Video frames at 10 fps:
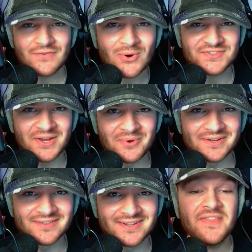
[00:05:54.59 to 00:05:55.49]
Of course they
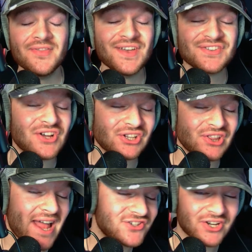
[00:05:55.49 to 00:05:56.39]
wouldn't. In this
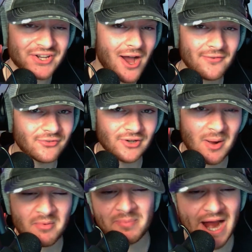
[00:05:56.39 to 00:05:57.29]
alleged
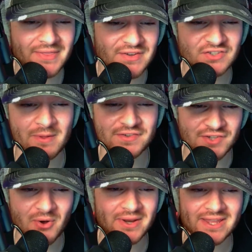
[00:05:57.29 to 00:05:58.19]
cover-up by the
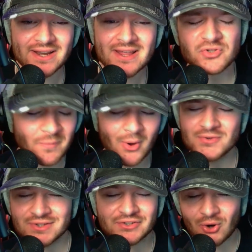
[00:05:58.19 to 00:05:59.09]
Smithsonian, they were
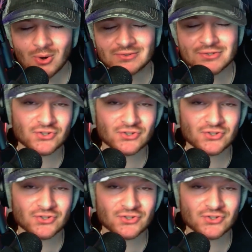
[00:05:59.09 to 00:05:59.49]
supposedly told to